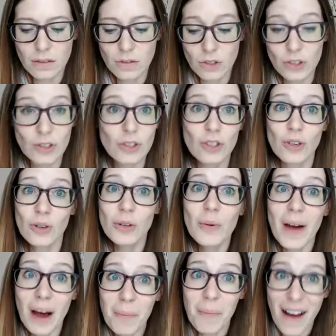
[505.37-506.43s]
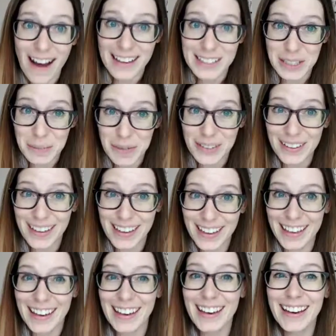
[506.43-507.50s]
just to show you how possible
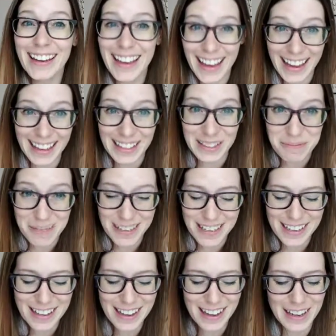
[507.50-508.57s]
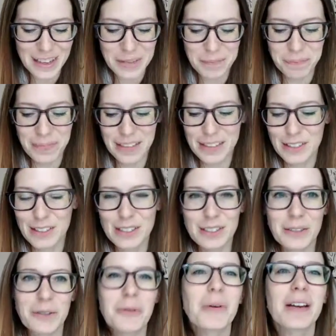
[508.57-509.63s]
it can be. Um, and just
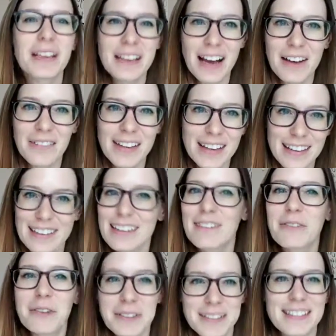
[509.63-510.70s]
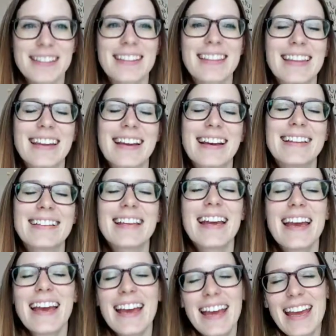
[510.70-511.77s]
a quick caveat, of course, it's at the end.
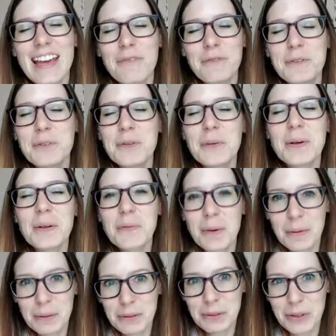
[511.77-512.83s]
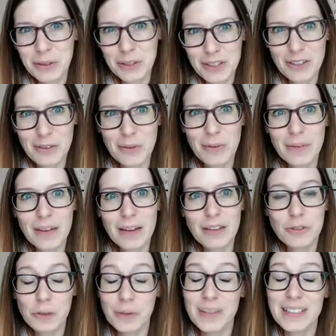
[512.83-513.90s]
If you do want to work with a traditional a
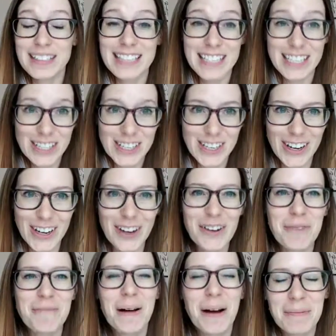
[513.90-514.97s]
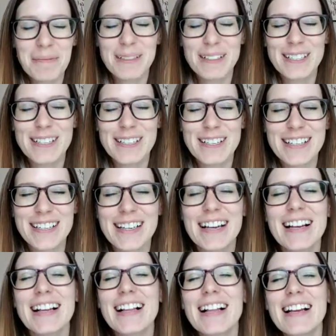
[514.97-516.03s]
traditional publisher,
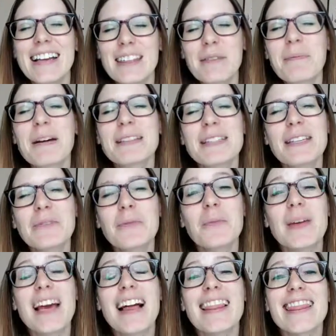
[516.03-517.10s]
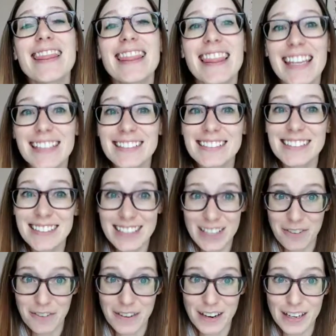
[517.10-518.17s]
the process will be a little
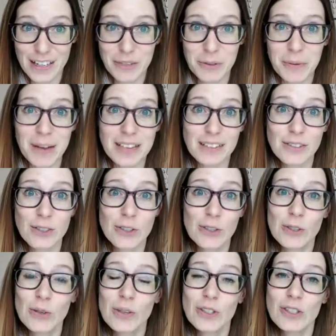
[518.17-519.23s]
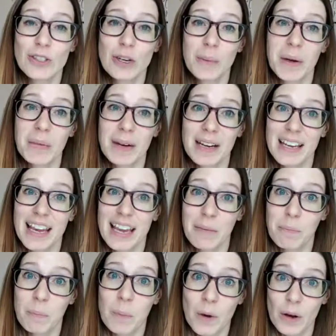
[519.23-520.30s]
different. You'll want to start by writing a
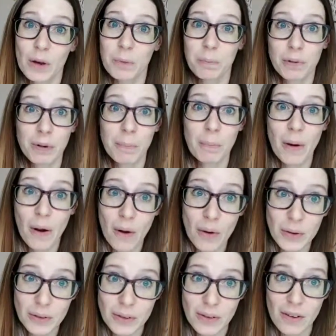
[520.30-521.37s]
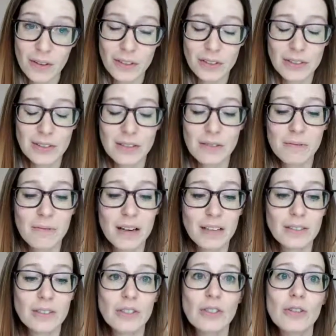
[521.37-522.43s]
book proposal. You'll still
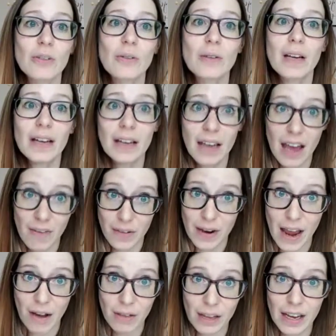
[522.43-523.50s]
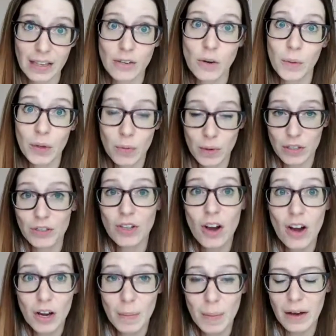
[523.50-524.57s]
want to kind of have an outline, know what you want to
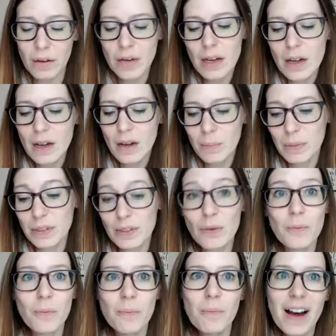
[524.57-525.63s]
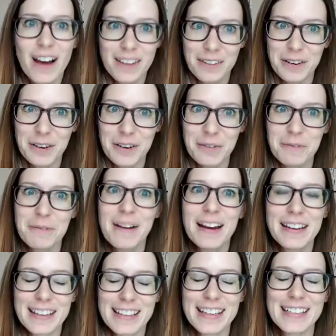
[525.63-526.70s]
talk about, but don't bother
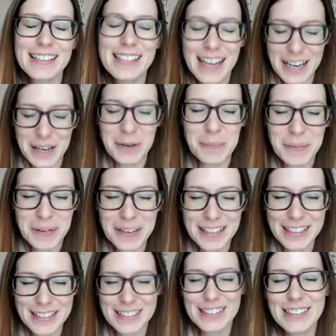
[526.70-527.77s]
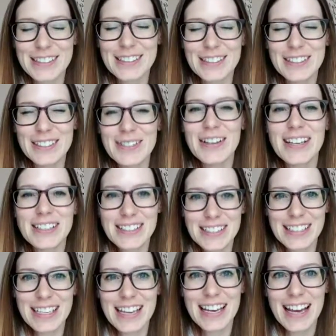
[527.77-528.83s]
writing the entire book until you
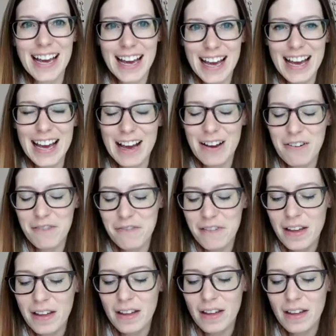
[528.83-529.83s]
actually have